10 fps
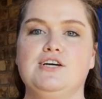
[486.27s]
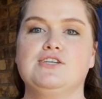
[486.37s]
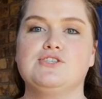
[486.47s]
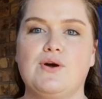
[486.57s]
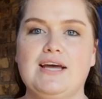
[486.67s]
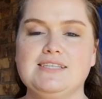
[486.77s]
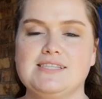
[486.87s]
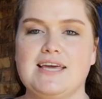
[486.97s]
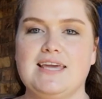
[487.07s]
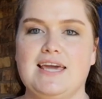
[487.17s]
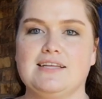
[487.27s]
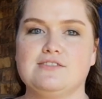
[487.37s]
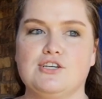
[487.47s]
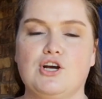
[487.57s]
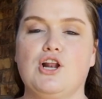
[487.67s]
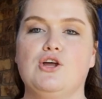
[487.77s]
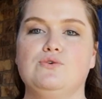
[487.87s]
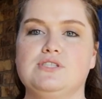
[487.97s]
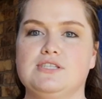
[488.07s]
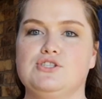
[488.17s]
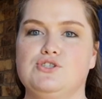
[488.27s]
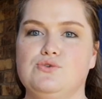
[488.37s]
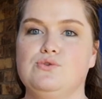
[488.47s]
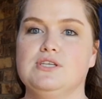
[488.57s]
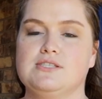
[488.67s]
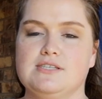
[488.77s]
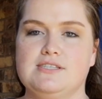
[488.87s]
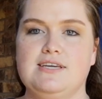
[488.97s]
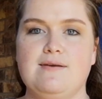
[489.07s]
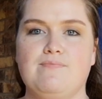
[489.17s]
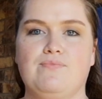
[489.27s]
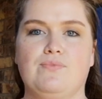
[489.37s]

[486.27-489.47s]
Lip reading: So as they get closer to the city,